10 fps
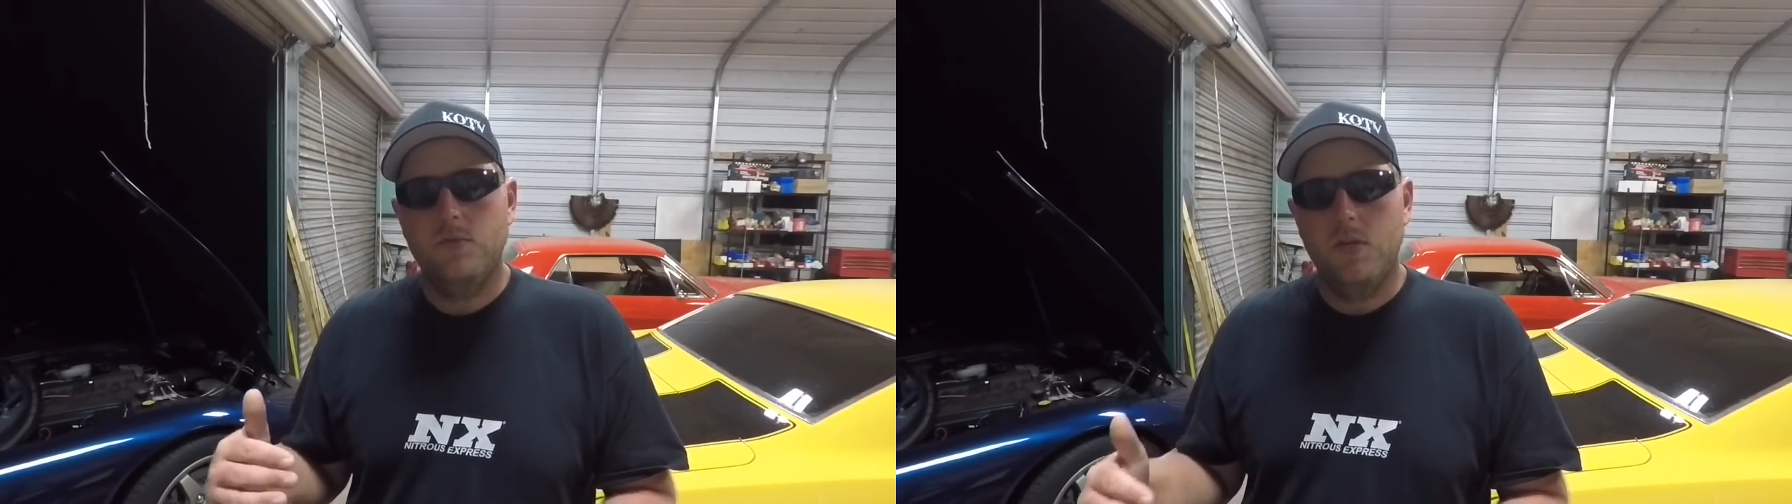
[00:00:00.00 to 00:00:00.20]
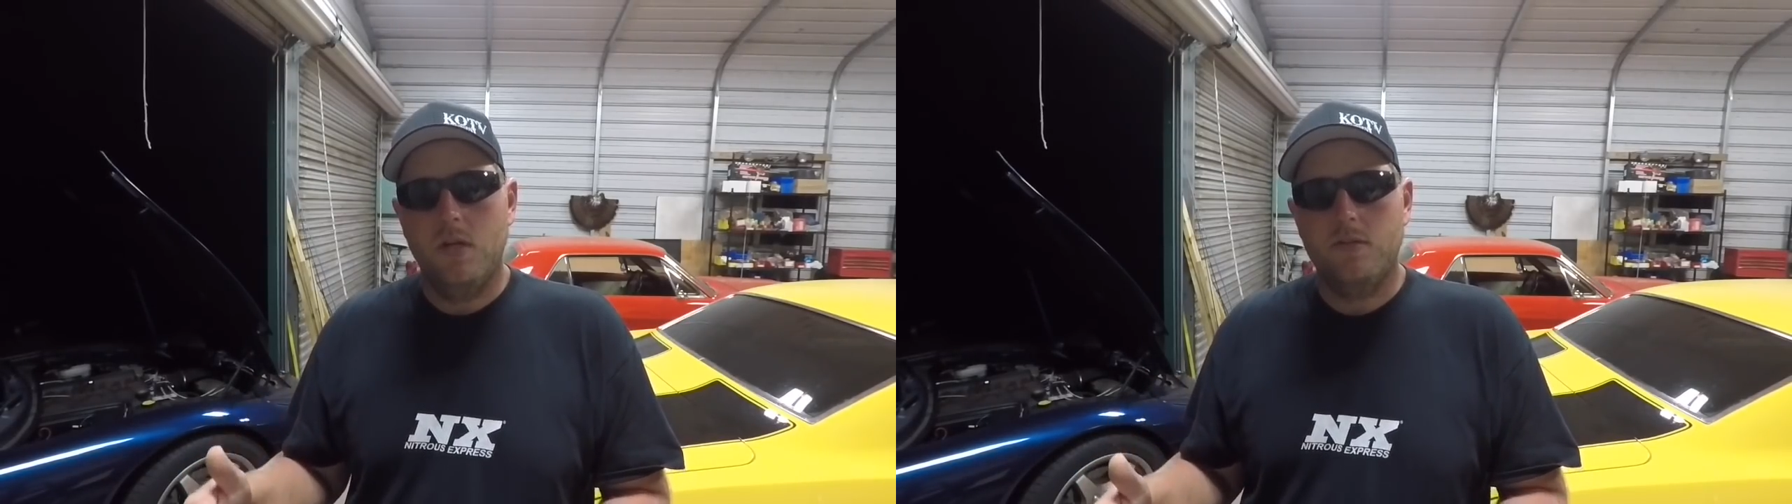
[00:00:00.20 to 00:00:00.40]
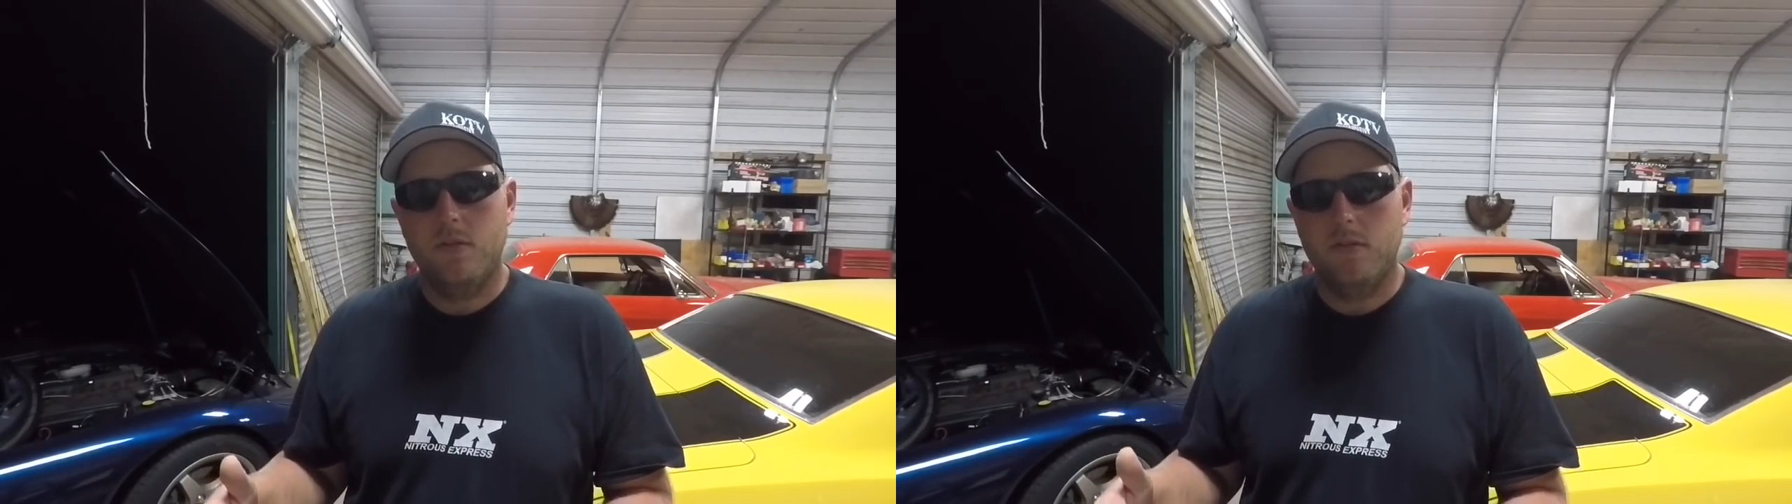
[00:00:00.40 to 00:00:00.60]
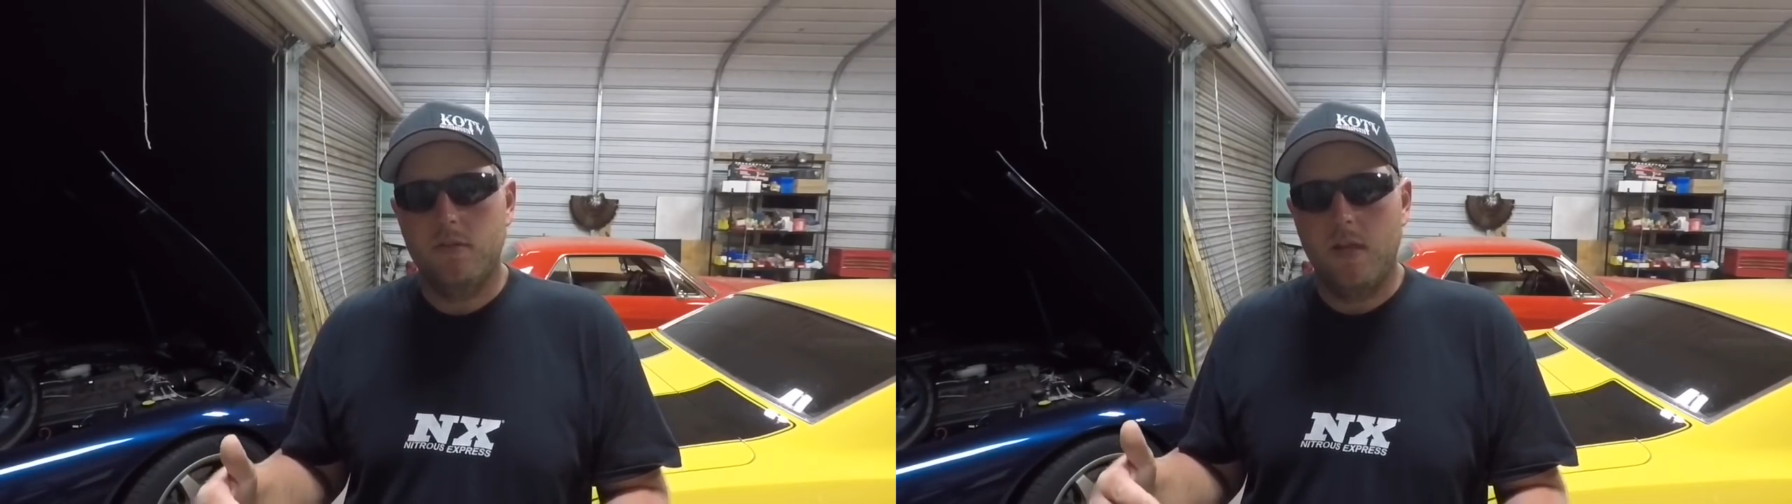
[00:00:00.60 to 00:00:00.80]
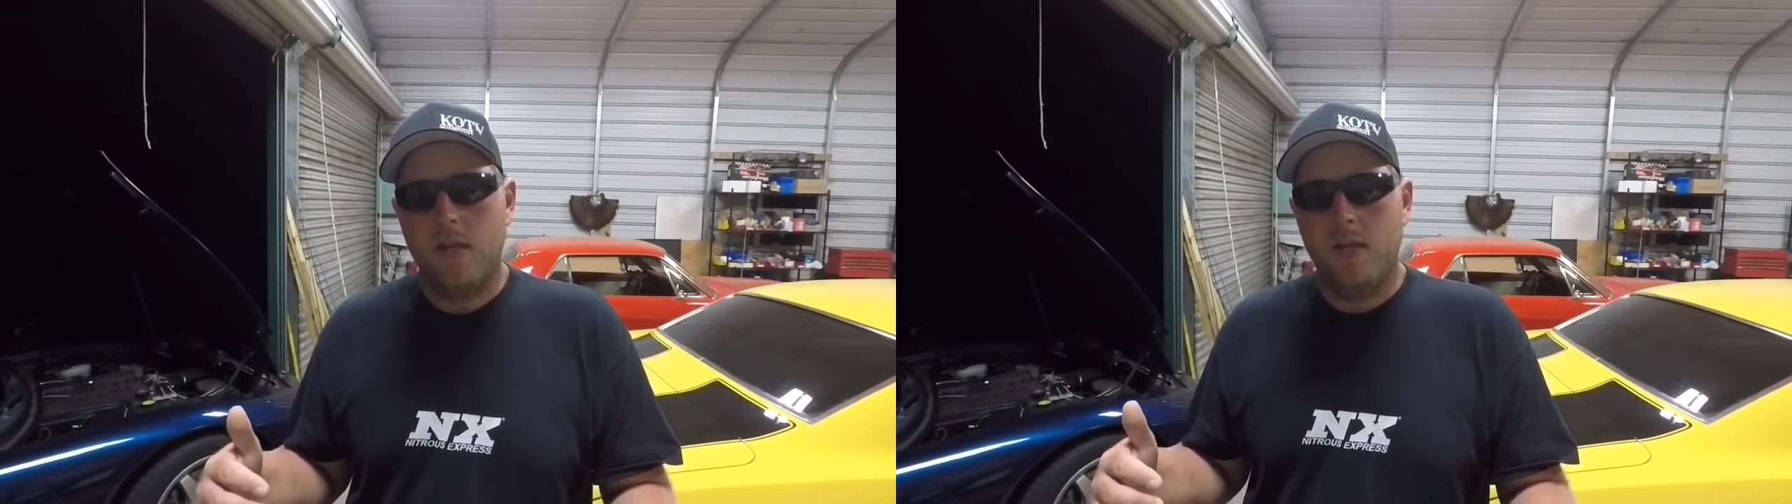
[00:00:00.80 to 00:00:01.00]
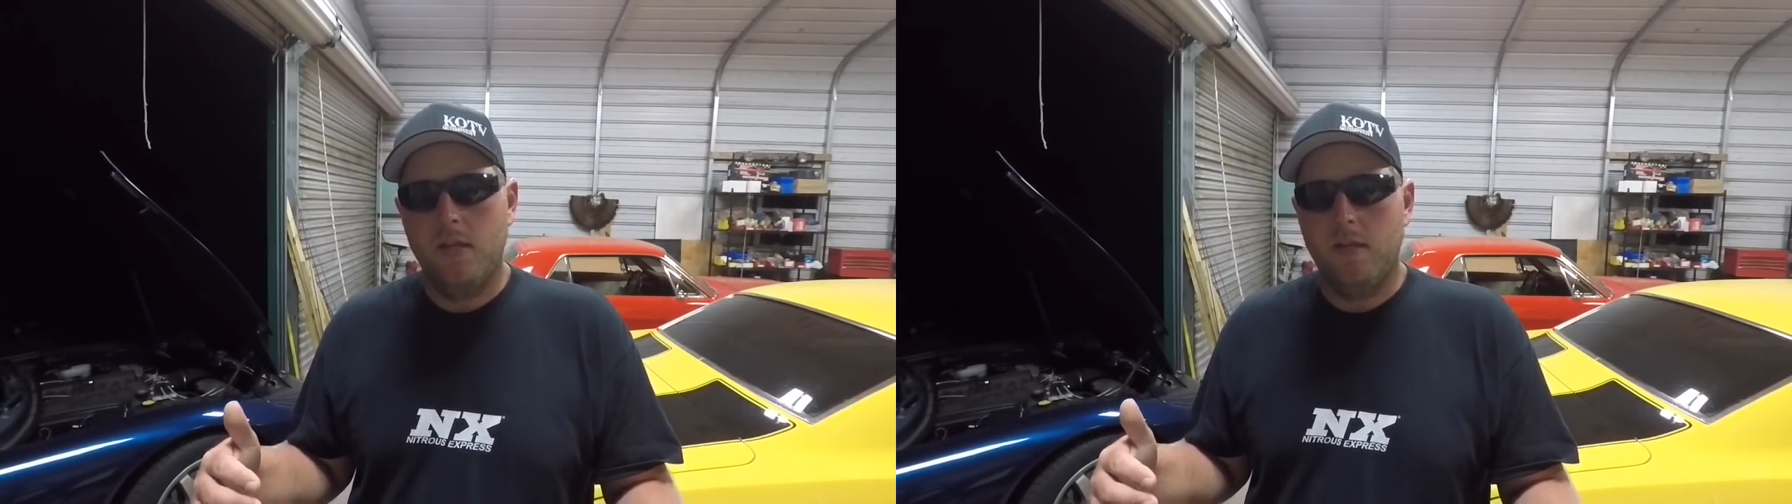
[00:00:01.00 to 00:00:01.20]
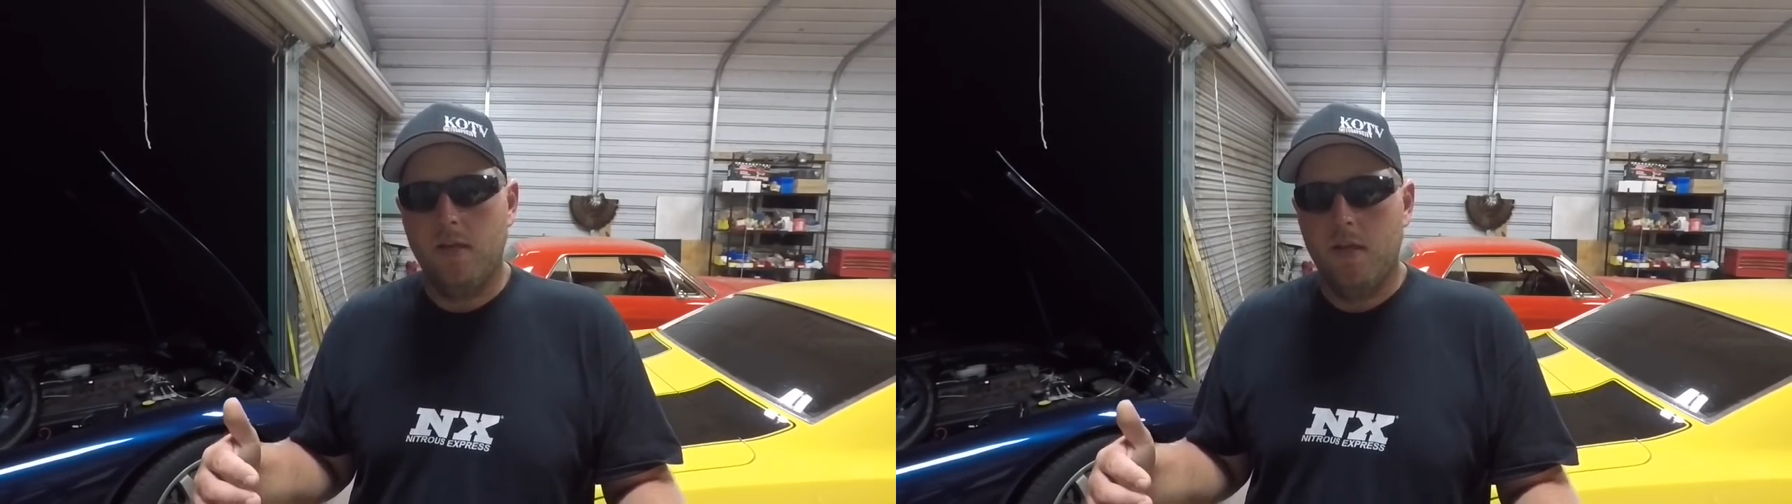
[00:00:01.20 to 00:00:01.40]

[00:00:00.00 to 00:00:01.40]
justice, and